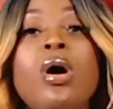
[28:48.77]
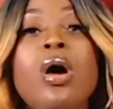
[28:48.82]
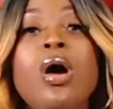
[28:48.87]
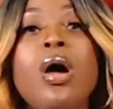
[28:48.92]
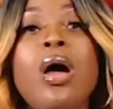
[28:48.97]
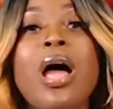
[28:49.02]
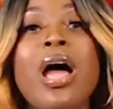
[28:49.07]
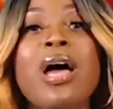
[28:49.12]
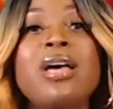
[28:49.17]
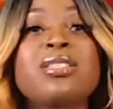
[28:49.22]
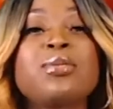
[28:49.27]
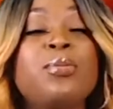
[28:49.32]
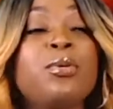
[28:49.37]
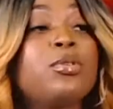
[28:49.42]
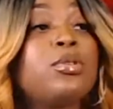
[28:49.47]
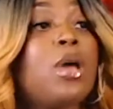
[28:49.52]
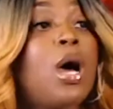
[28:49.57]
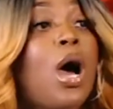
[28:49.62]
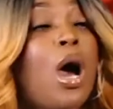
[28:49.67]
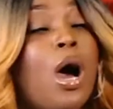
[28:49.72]
has
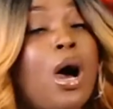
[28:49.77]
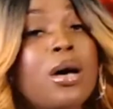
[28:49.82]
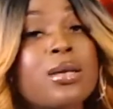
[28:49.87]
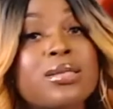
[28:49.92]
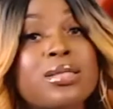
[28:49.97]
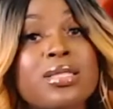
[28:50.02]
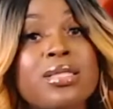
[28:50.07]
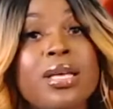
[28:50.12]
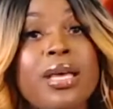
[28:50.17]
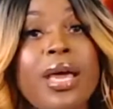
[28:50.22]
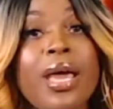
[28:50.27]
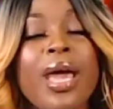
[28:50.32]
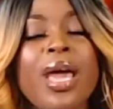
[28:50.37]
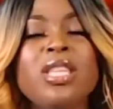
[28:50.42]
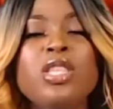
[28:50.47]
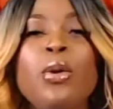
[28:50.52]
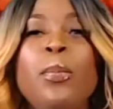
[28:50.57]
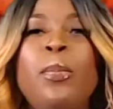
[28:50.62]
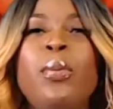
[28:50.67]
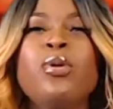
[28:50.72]
put us
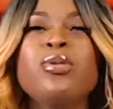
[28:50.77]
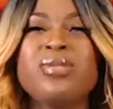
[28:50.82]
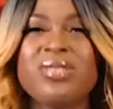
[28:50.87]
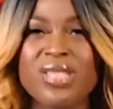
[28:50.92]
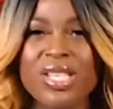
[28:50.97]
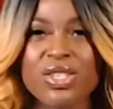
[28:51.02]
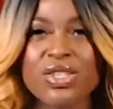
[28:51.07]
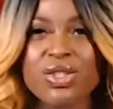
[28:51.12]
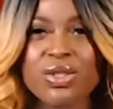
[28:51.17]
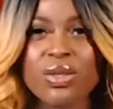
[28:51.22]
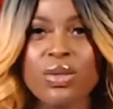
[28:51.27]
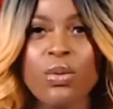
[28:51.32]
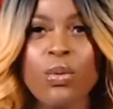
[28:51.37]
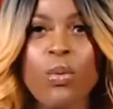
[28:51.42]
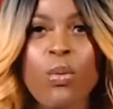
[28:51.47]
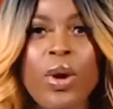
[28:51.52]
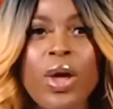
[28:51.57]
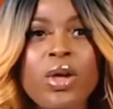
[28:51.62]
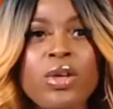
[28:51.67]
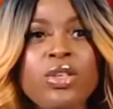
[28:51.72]
in a position
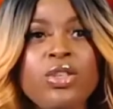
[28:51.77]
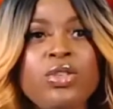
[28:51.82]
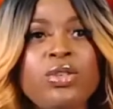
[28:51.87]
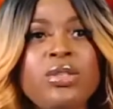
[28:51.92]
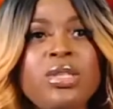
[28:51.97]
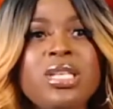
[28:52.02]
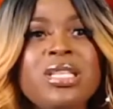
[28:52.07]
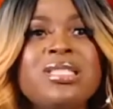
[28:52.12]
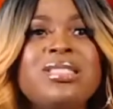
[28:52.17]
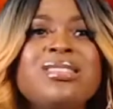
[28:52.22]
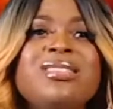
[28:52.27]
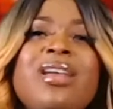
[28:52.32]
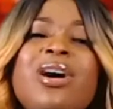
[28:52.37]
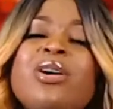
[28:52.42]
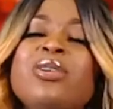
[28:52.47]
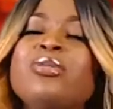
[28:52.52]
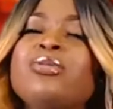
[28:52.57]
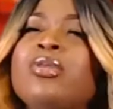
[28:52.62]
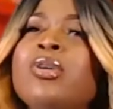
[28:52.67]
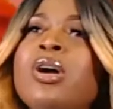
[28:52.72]
where you need to
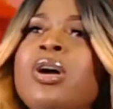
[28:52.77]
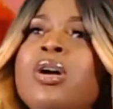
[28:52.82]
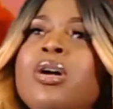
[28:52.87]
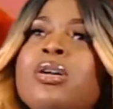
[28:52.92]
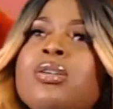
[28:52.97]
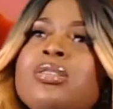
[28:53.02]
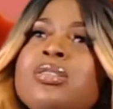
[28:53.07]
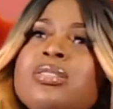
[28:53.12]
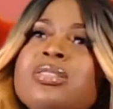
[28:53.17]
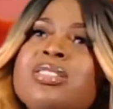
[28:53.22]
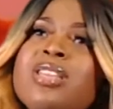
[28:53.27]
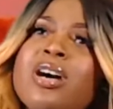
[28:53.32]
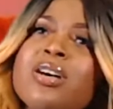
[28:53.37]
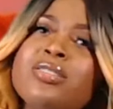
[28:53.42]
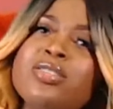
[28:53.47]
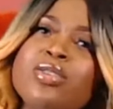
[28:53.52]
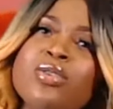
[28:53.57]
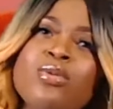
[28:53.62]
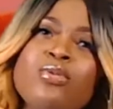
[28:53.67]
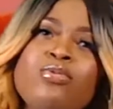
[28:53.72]
now start
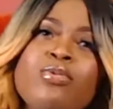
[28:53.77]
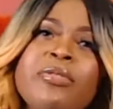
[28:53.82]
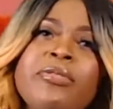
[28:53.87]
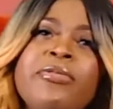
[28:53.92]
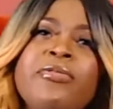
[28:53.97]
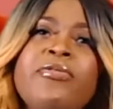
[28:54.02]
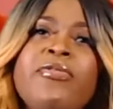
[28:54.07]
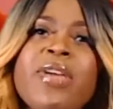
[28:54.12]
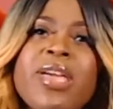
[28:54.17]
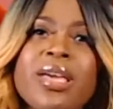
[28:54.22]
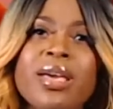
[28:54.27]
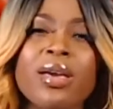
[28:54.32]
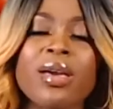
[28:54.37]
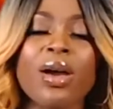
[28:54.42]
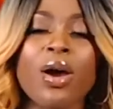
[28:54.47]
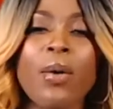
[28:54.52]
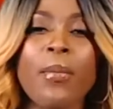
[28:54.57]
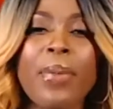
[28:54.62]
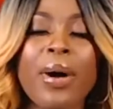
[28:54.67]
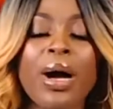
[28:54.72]
to rethink
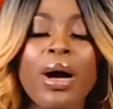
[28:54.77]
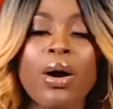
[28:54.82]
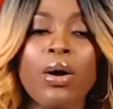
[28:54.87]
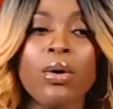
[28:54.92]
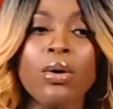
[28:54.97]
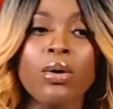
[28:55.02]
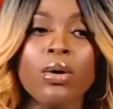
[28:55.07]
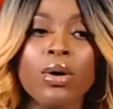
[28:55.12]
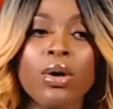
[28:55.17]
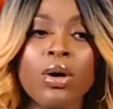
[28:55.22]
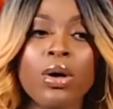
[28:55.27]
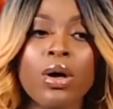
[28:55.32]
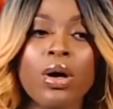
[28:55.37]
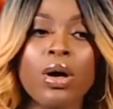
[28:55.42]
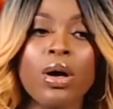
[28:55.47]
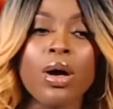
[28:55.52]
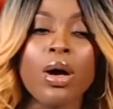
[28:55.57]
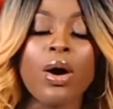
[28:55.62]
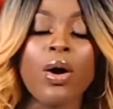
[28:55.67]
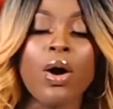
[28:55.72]
about
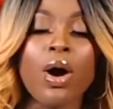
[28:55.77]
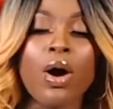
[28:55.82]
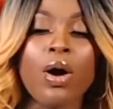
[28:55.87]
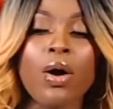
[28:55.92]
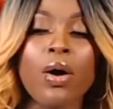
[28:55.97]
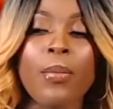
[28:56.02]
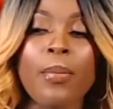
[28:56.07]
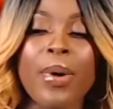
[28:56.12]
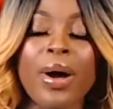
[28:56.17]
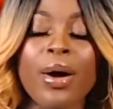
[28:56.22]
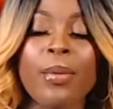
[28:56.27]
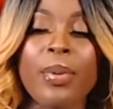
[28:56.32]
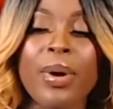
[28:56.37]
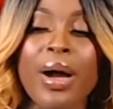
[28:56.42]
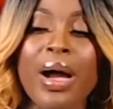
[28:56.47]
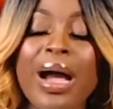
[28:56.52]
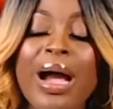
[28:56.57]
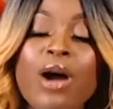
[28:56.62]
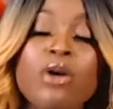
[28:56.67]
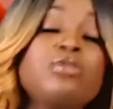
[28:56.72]

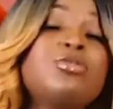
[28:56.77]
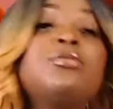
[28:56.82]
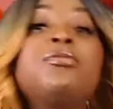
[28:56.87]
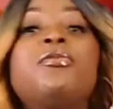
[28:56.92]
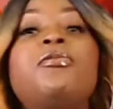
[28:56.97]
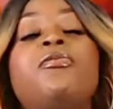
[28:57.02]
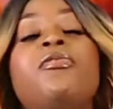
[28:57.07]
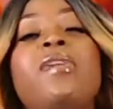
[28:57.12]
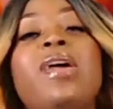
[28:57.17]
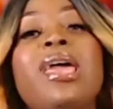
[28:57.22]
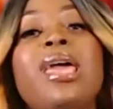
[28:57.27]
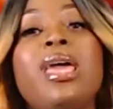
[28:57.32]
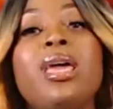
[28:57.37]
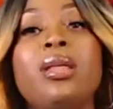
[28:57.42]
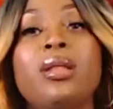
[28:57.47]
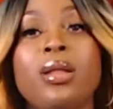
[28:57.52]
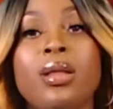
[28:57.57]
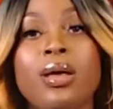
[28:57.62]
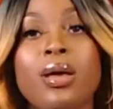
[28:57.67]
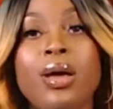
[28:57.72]
how to fit
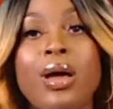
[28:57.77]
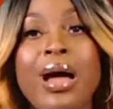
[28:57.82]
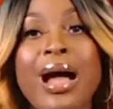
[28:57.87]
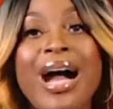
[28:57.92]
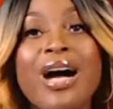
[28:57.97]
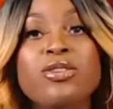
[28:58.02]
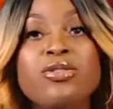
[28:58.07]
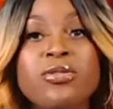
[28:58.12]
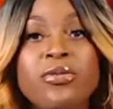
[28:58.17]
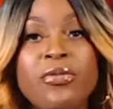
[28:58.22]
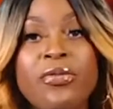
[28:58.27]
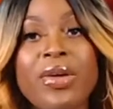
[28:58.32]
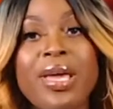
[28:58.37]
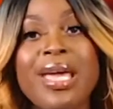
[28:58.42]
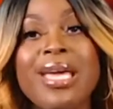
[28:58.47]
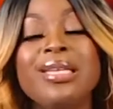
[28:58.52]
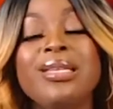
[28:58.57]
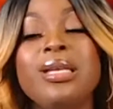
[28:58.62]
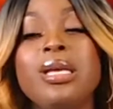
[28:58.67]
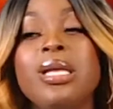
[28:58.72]
in,
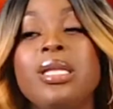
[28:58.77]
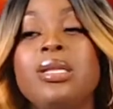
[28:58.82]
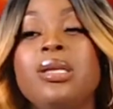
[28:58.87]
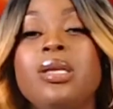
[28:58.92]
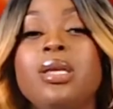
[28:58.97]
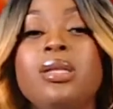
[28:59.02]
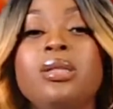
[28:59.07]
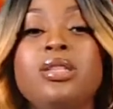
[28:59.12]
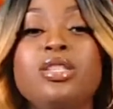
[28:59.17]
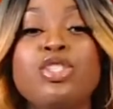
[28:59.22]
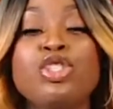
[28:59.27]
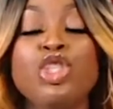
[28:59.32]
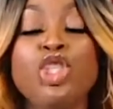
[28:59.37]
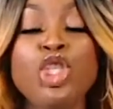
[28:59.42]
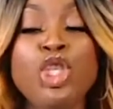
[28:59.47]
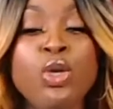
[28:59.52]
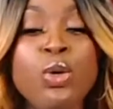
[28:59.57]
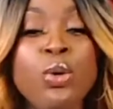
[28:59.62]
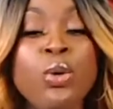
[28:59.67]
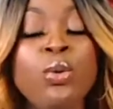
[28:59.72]
in this
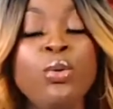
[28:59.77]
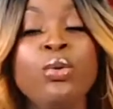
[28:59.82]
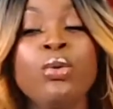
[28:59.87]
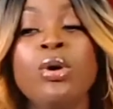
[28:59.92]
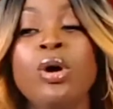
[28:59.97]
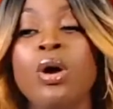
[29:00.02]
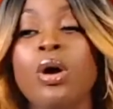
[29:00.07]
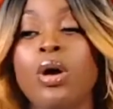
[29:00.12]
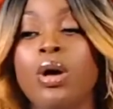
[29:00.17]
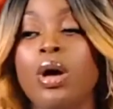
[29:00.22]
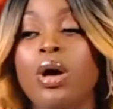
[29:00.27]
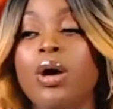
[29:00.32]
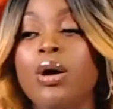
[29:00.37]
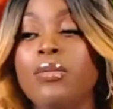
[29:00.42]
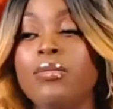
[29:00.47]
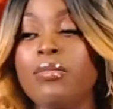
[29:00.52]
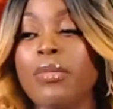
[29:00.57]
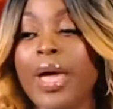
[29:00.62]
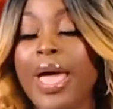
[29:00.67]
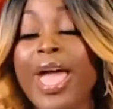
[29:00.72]
new
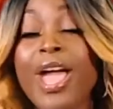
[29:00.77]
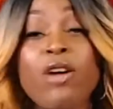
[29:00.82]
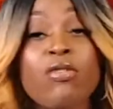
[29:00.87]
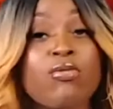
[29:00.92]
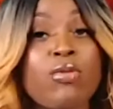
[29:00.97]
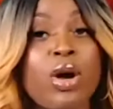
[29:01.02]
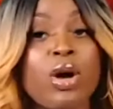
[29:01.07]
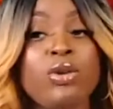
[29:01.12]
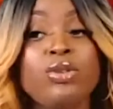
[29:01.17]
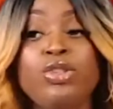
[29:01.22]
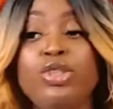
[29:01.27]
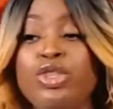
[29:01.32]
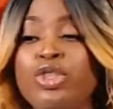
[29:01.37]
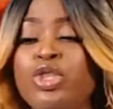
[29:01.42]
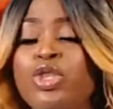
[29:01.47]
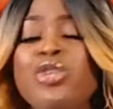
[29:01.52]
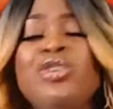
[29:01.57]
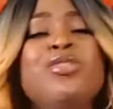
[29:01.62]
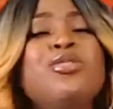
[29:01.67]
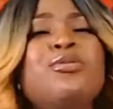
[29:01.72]
era, in a
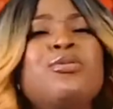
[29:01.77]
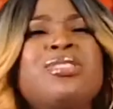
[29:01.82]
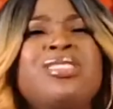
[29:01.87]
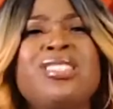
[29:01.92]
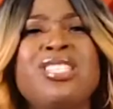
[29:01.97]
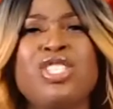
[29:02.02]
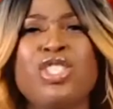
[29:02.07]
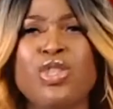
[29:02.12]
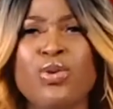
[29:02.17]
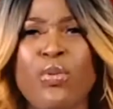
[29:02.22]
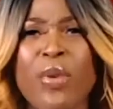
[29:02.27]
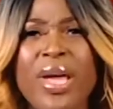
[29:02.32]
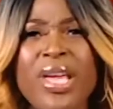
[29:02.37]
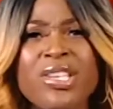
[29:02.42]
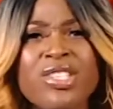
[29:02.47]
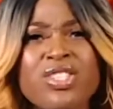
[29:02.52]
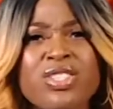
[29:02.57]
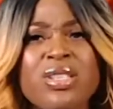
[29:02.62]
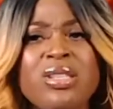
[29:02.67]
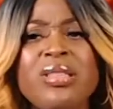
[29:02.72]
new
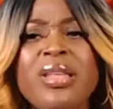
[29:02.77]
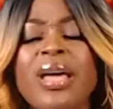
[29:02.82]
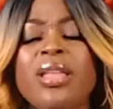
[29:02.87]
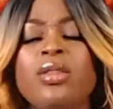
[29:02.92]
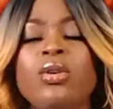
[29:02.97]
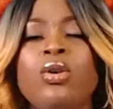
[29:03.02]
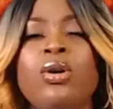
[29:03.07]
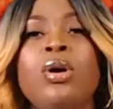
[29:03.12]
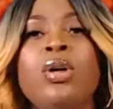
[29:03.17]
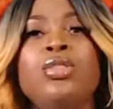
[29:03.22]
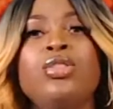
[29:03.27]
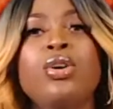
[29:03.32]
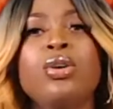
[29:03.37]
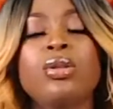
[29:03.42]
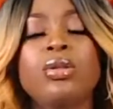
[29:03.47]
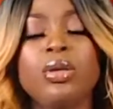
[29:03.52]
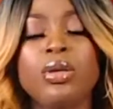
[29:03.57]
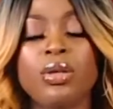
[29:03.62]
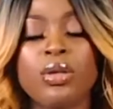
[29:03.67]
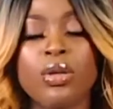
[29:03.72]
situation that the